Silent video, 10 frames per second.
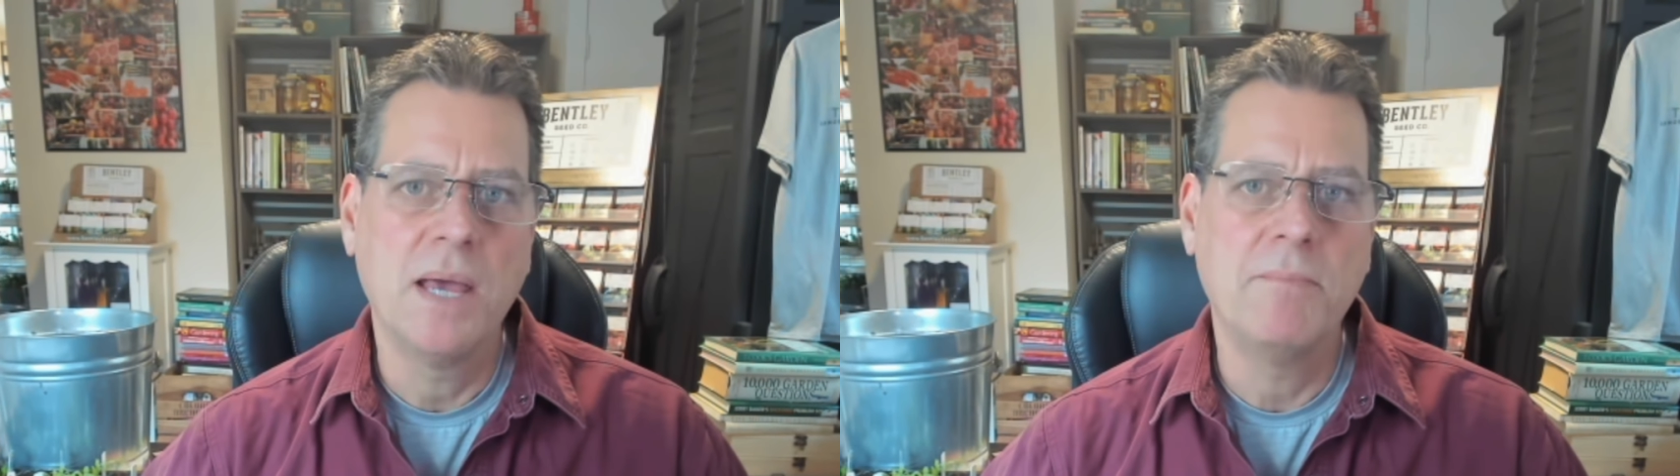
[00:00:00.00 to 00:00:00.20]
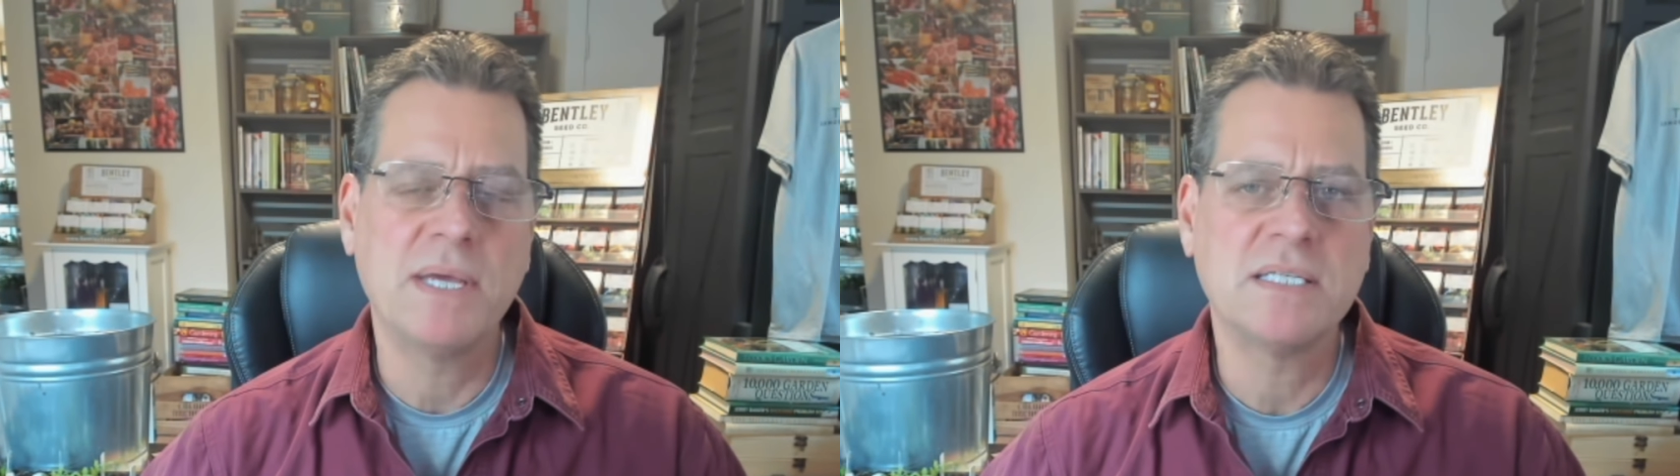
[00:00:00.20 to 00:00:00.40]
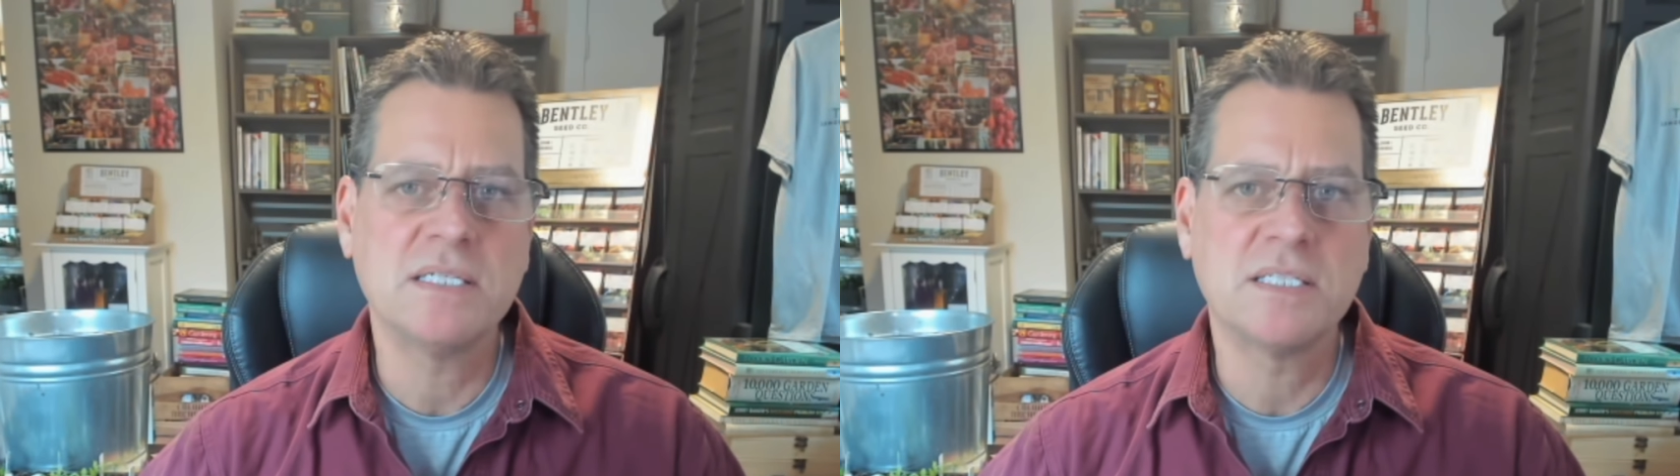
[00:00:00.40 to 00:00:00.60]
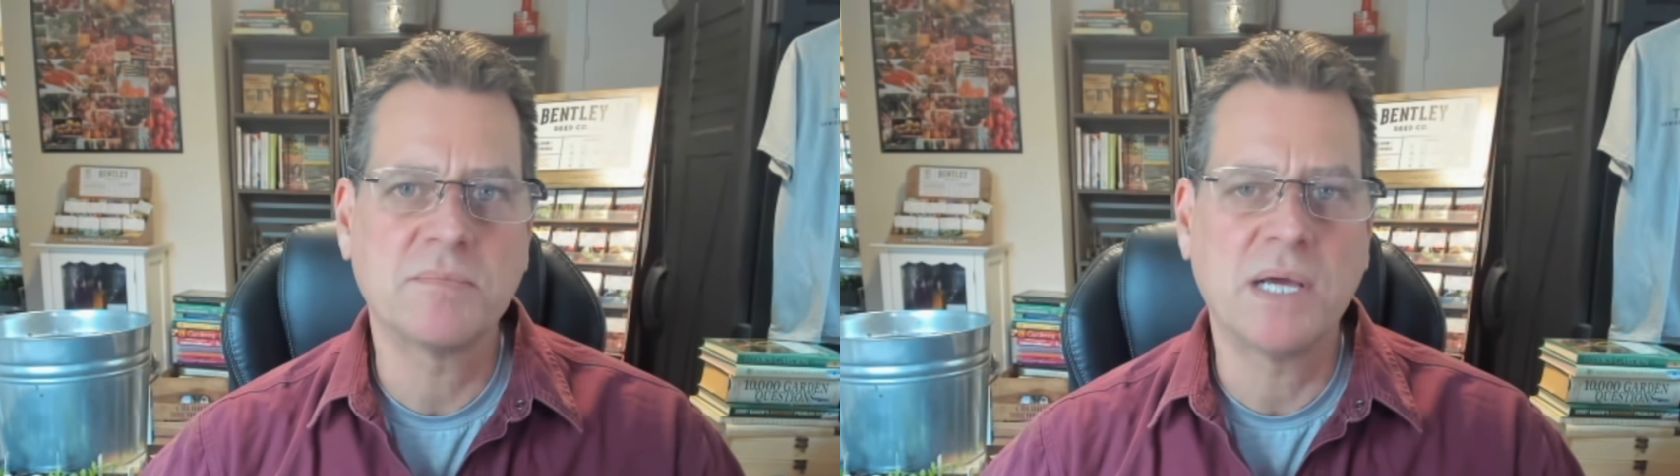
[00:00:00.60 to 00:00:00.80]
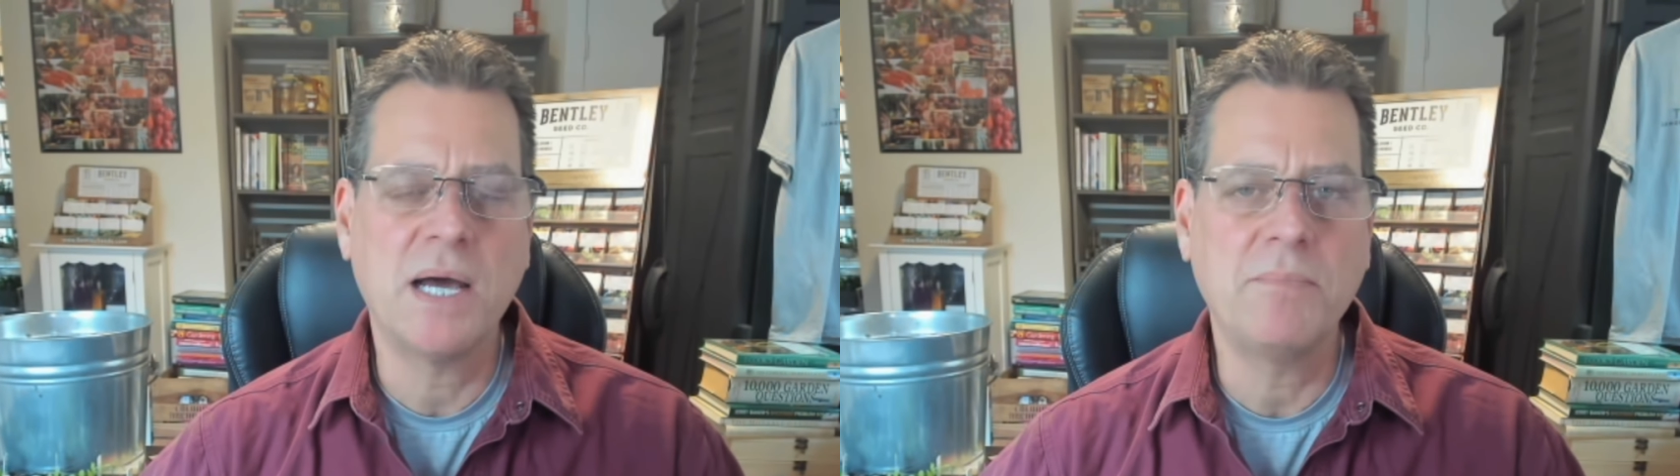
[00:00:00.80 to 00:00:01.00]
mix in some
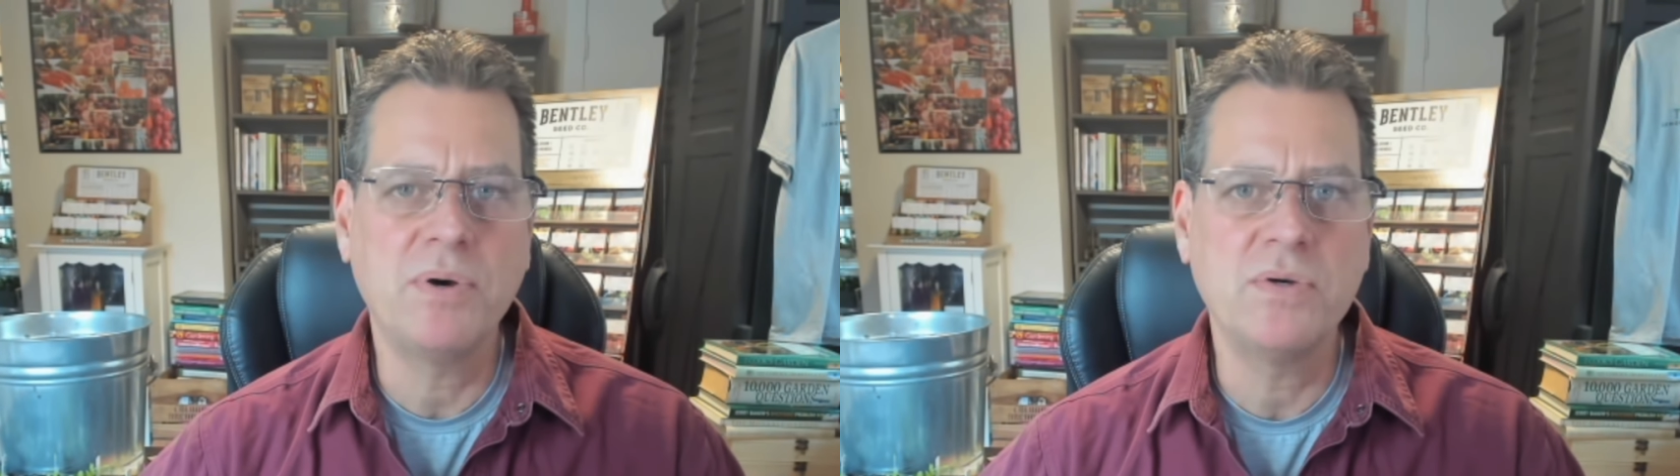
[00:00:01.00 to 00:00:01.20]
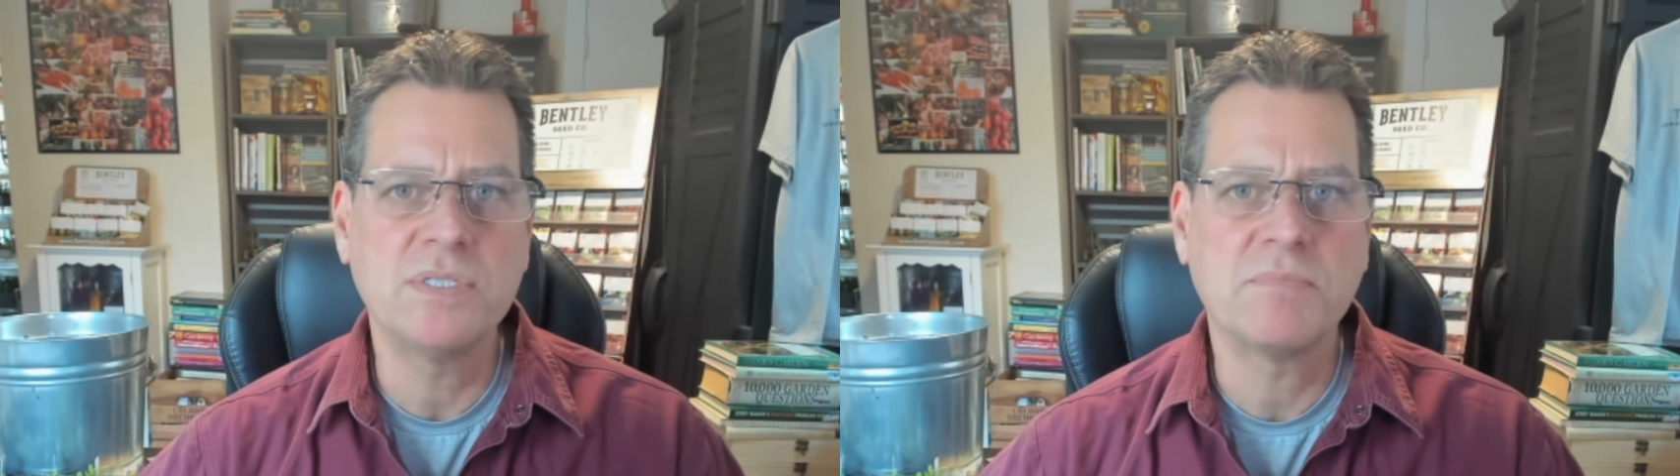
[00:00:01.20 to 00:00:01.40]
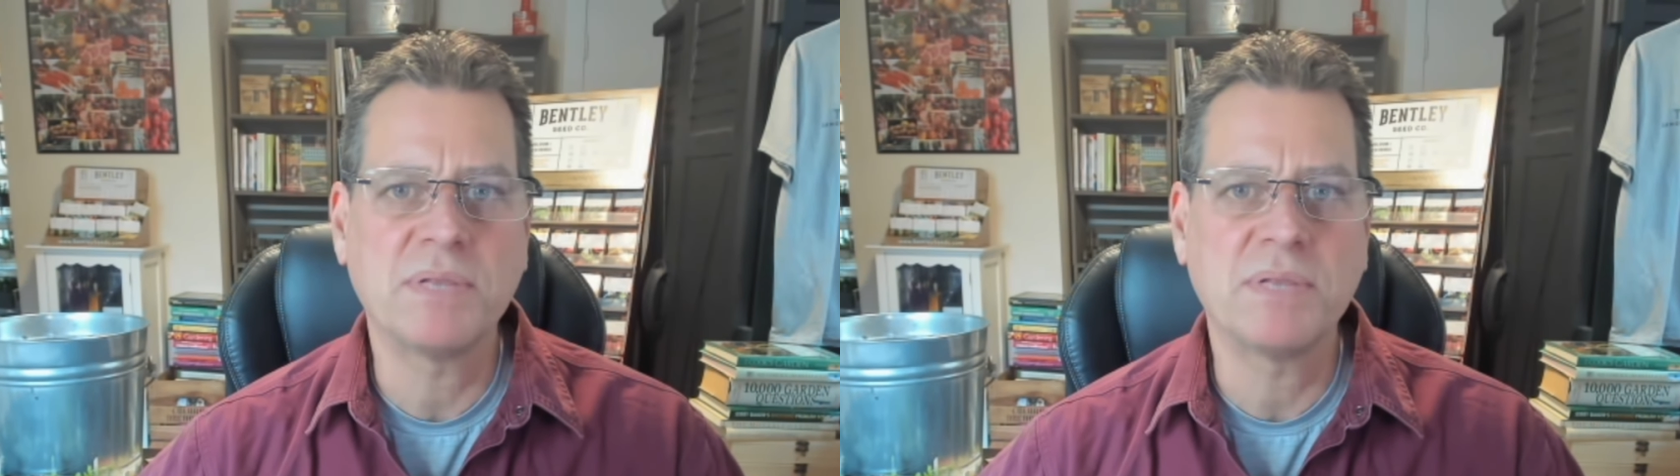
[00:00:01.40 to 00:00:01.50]
compost,